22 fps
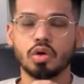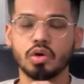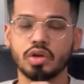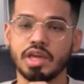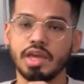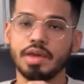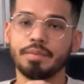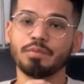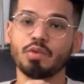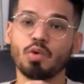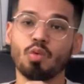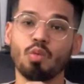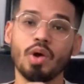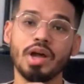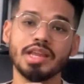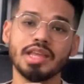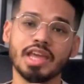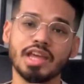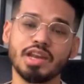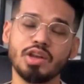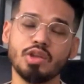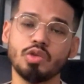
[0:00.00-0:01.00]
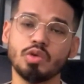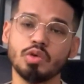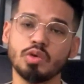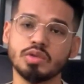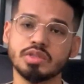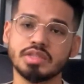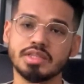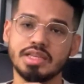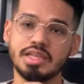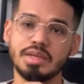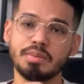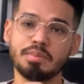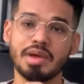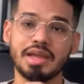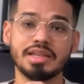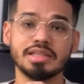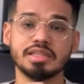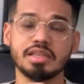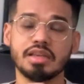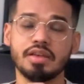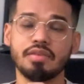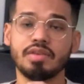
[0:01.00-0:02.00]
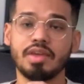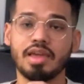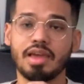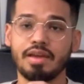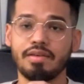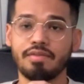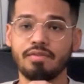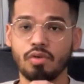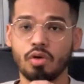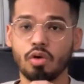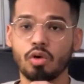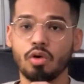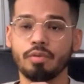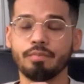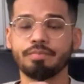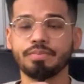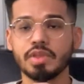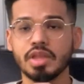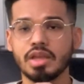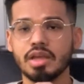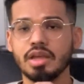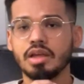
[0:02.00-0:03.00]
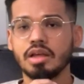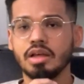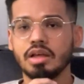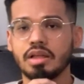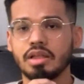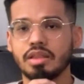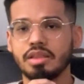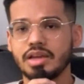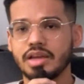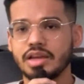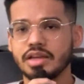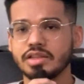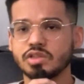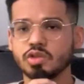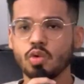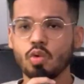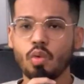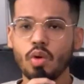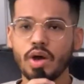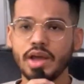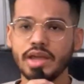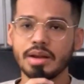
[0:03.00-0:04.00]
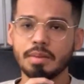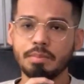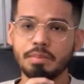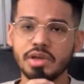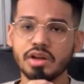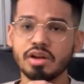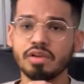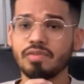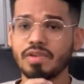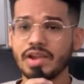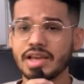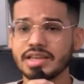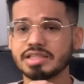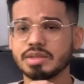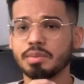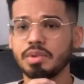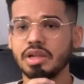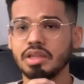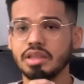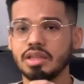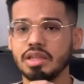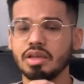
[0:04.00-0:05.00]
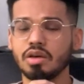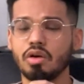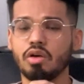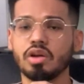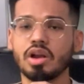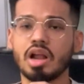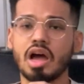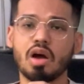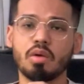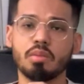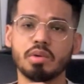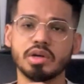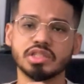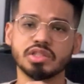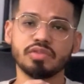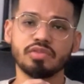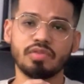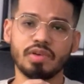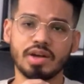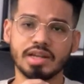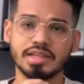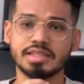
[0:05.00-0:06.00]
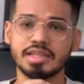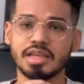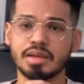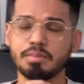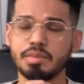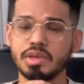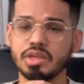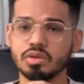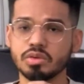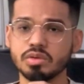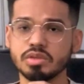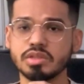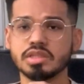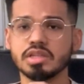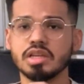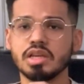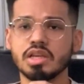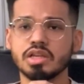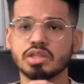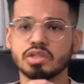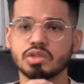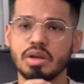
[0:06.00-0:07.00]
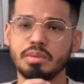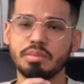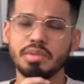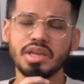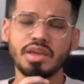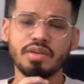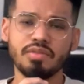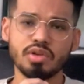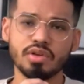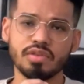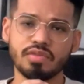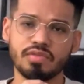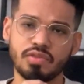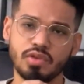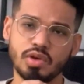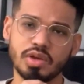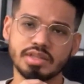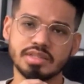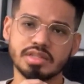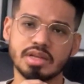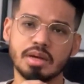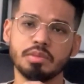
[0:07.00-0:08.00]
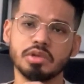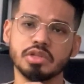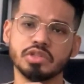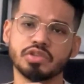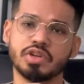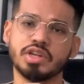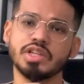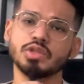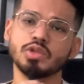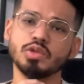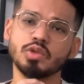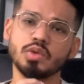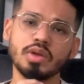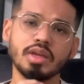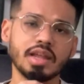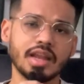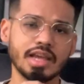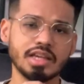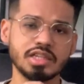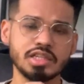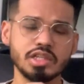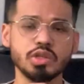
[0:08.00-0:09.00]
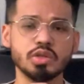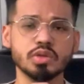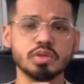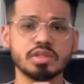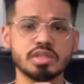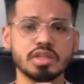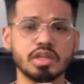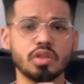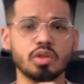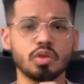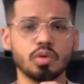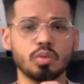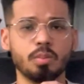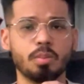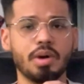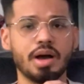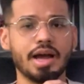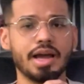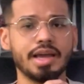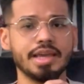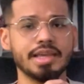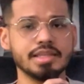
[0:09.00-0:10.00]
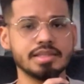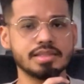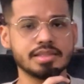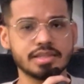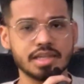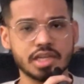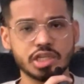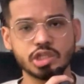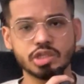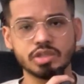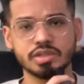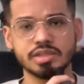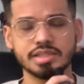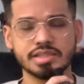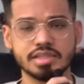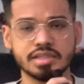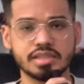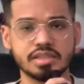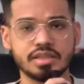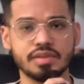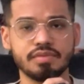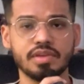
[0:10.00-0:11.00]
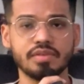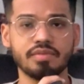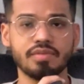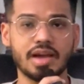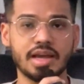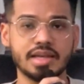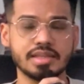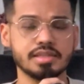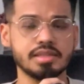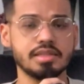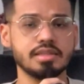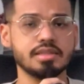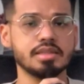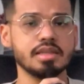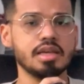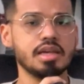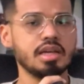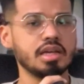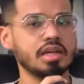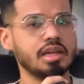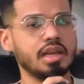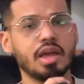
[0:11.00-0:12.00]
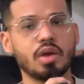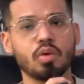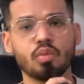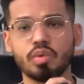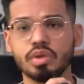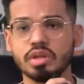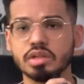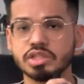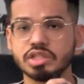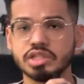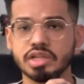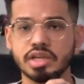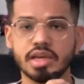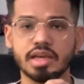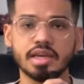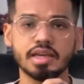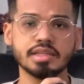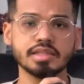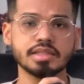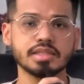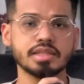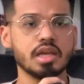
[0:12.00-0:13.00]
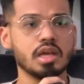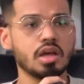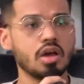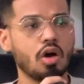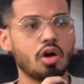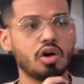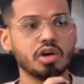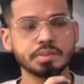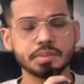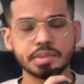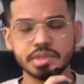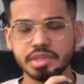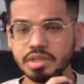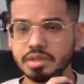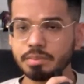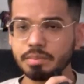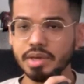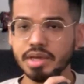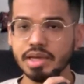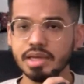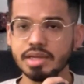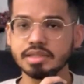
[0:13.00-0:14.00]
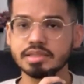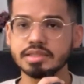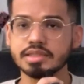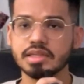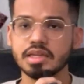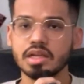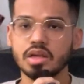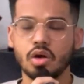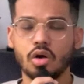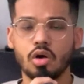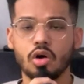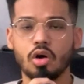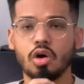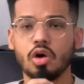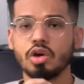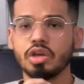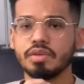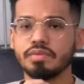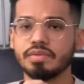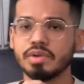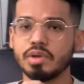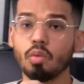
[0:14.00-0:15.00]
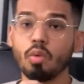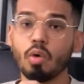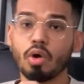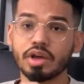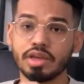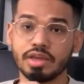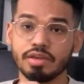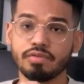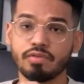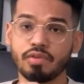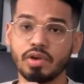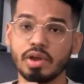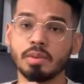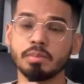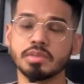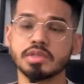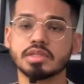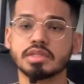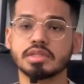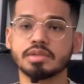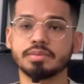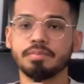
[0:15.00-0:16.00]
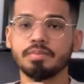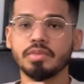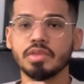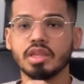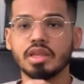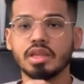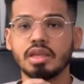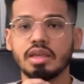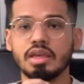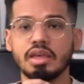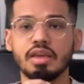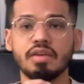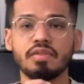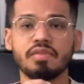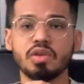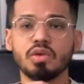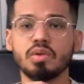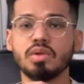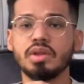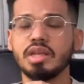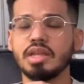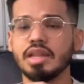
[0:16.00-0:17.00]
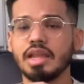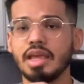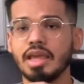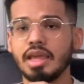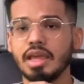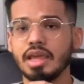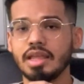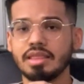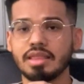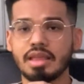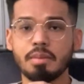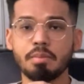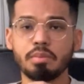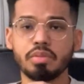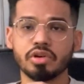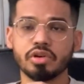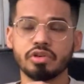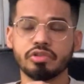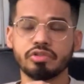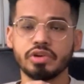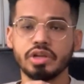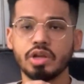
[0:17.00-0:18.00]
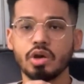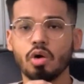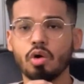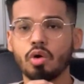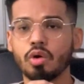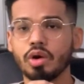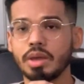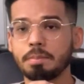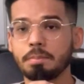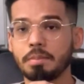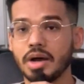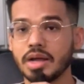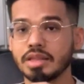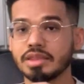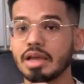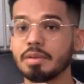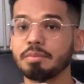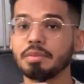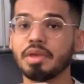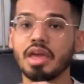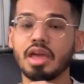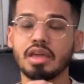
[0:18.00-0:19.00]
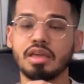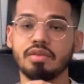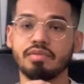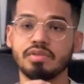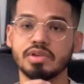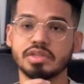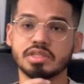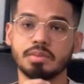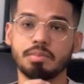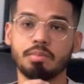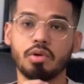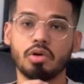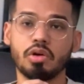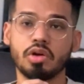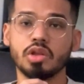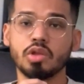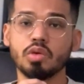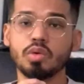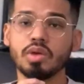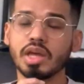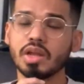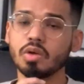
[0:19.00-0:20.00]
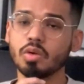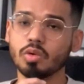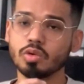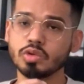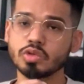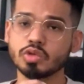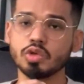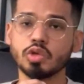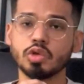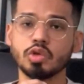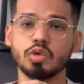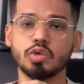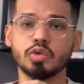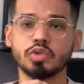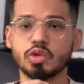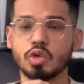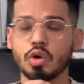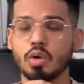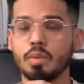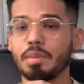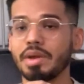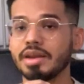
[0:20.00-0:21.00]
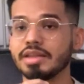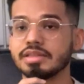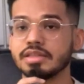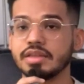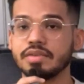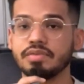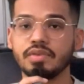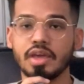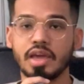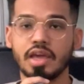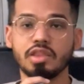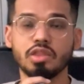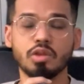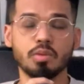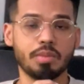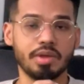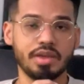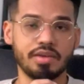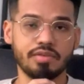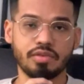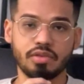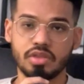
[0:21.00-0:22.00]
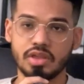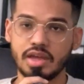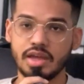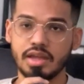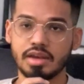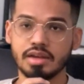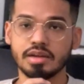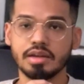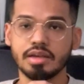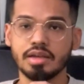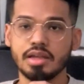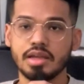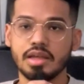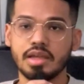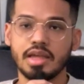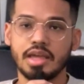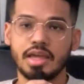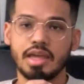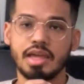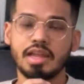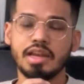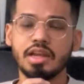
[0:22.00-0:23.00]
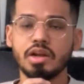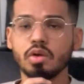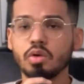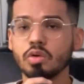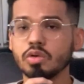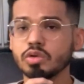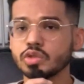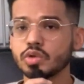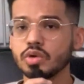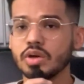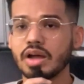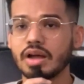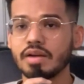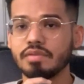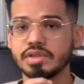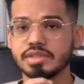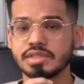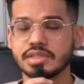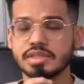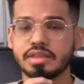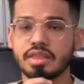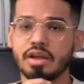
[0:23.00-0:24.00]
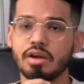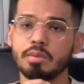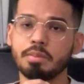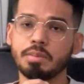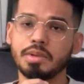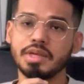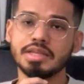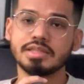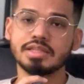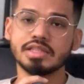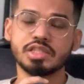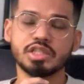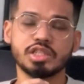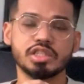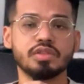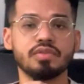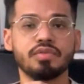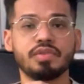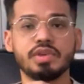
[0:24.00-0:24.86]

Okay, what can you use the MediSave Care for? There's quite a bit of flexibility on how much funds can be used. So let me give you a few examples, right? So you can actually use it to buy essential assistive devices like wheelchairs, hospital beds, or even walking frames. If you need a temporary or a part-time caregiver support, you can also use your MediSave Care to pay for that. And it also covers therapies such as